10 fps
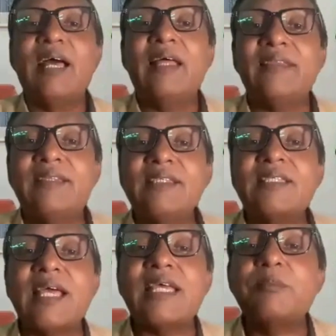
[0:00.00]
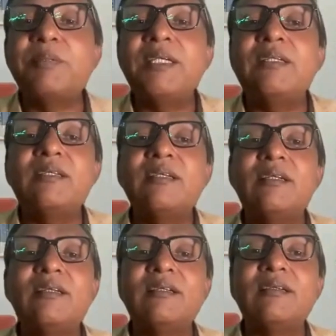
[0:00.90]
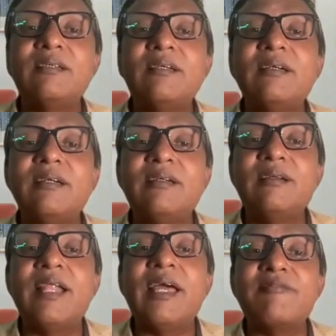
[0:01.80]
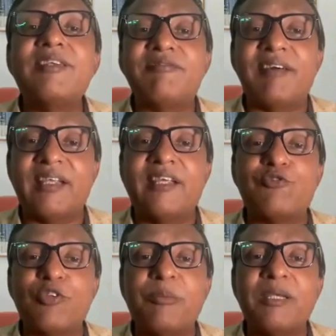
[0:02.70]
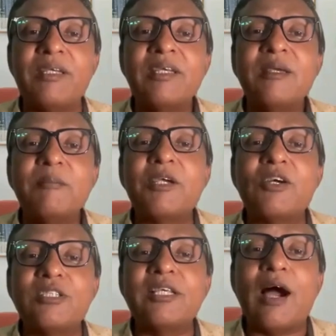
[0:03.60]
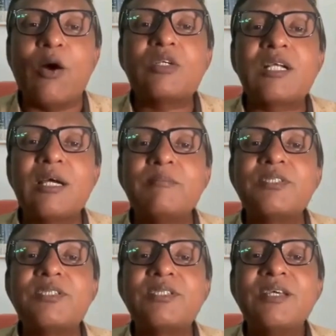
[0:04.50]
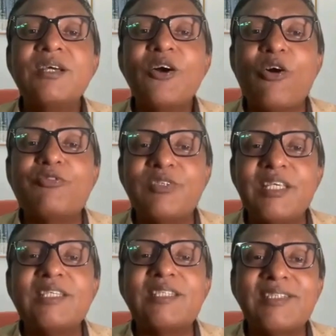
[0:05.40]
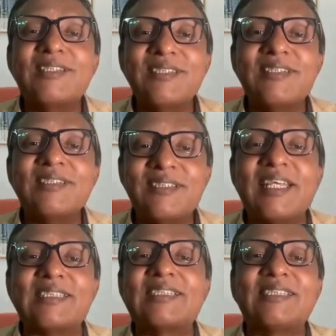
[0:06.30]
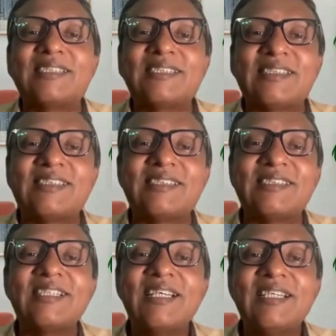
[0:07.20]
And this has been life defining for me, because the outcomes of these tests,